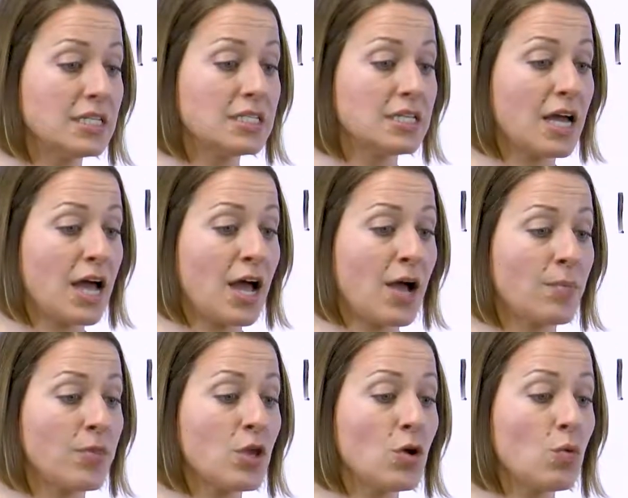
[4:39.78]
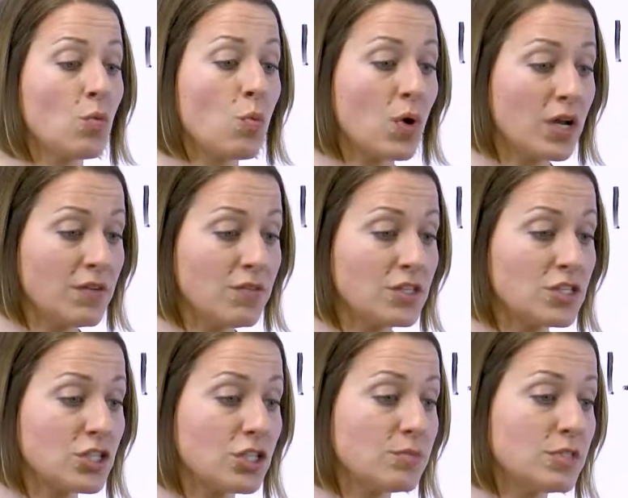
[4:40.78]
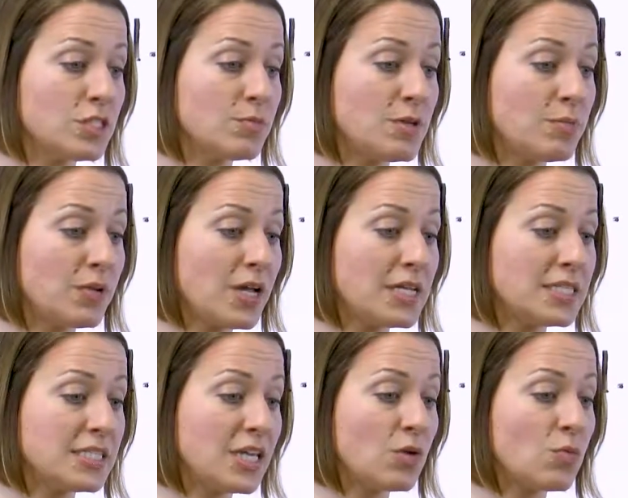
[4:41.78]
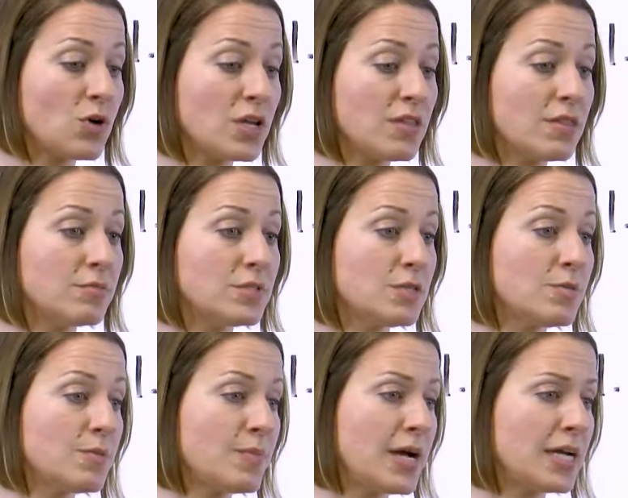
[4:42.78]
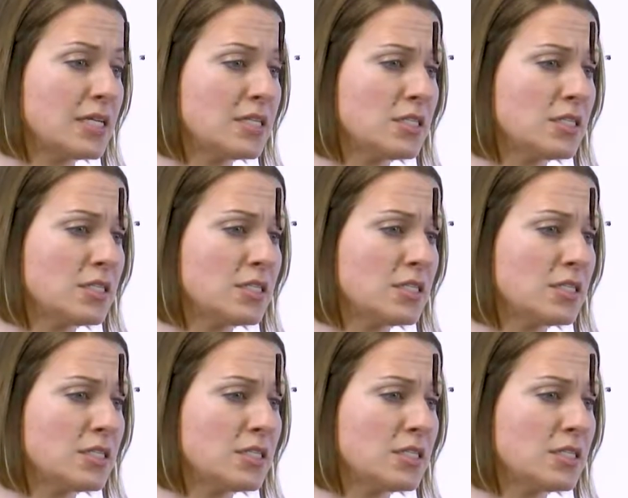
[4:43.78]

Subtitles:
to one of the terms to be plus and one of them to be minus.